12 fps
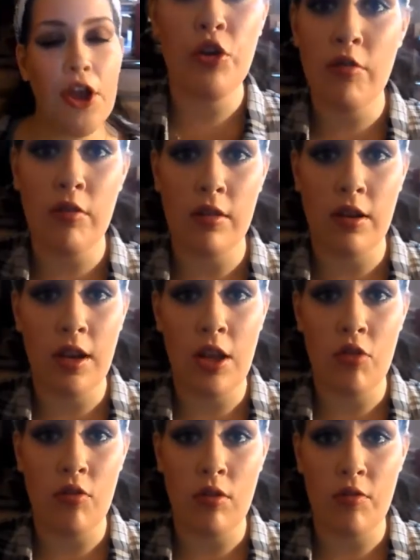I knew I wasn't going
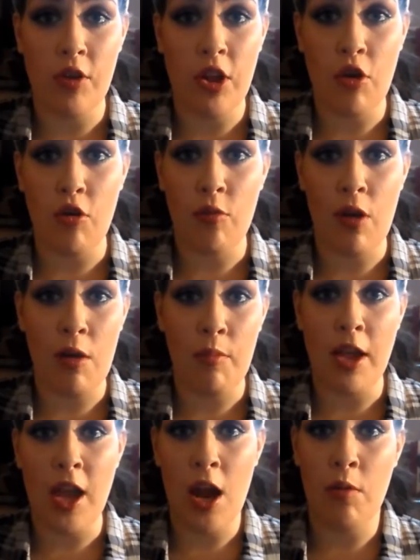to get through this video
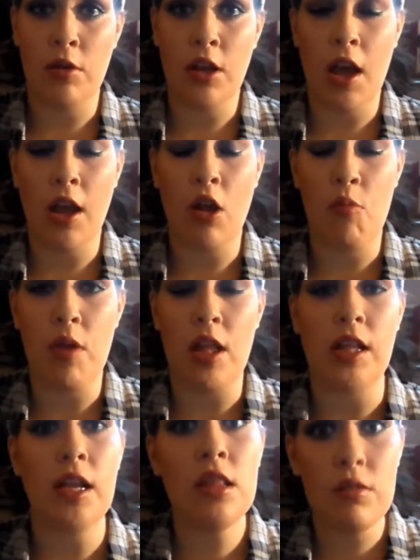without my camera dying on
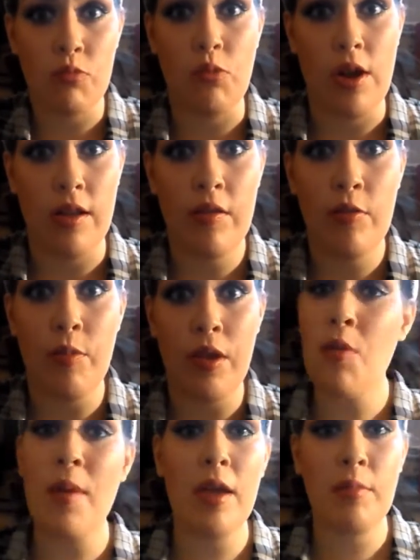me at least once.
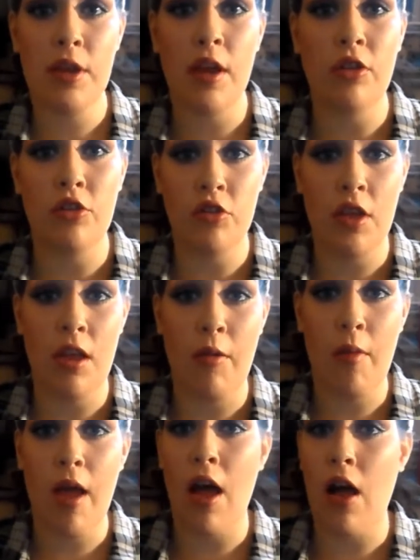So my hematologist
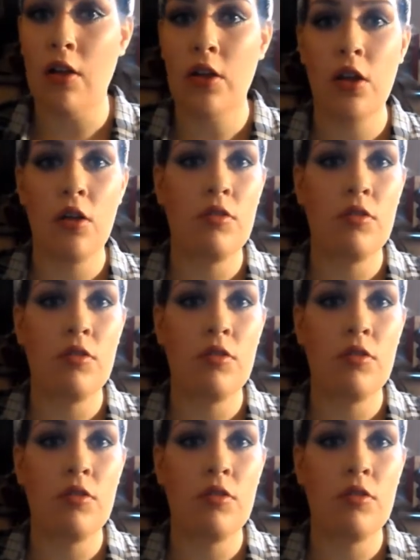came out,